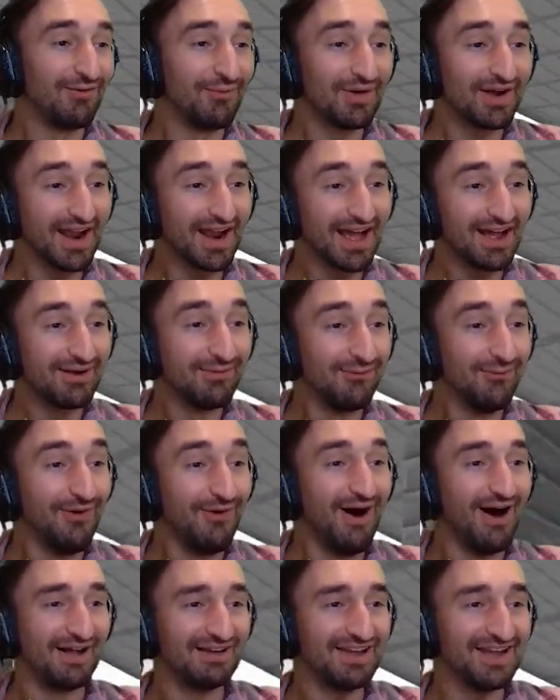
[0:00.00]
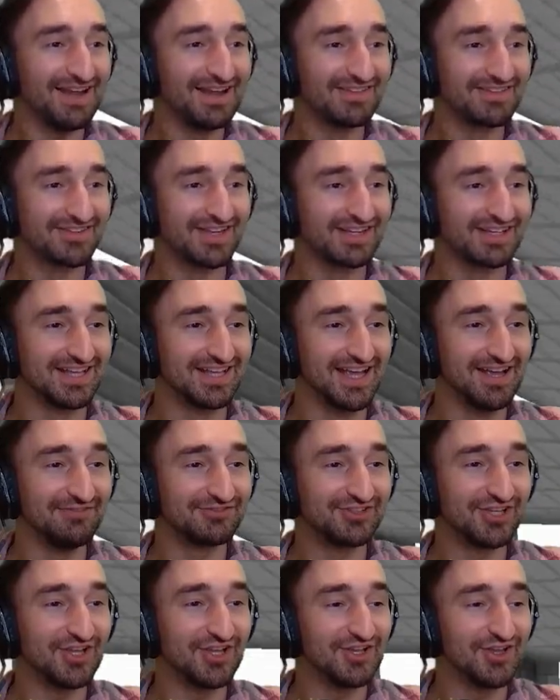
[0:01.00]
what I want, what want? is to what give you
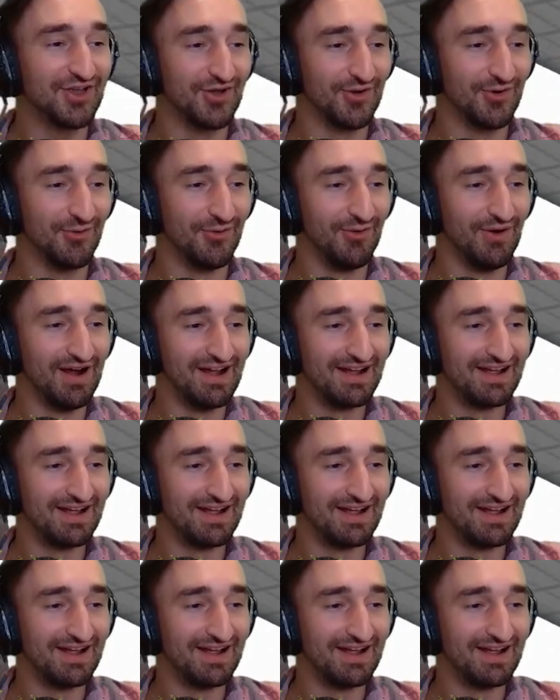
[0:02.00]
to you